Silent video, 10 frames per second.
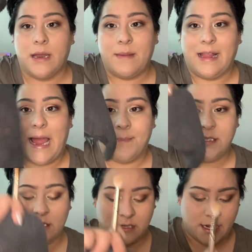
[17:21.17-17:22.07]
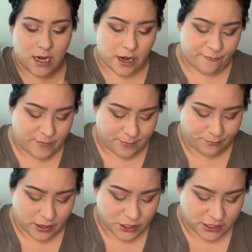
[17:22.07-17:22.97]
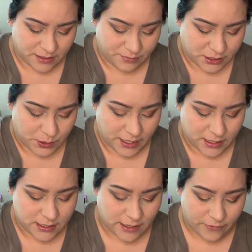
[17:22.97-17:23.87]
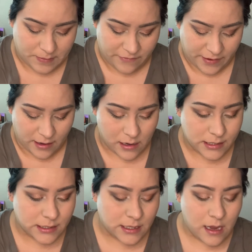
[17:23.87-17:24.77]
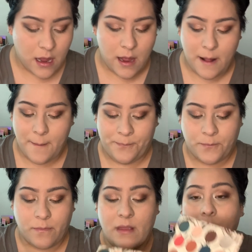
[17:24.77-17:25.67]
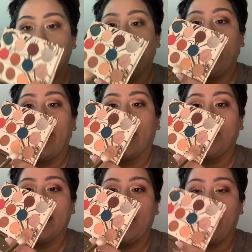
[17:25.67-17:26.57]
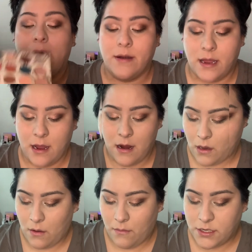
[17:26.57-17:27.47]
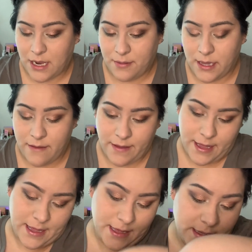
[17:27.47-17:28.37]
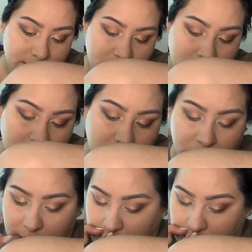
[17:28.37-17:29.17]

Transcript: my lap to clean off my brushes in between and stuff, or my fingers. I'm gonna go back in with the brown here, which I believe is Shooting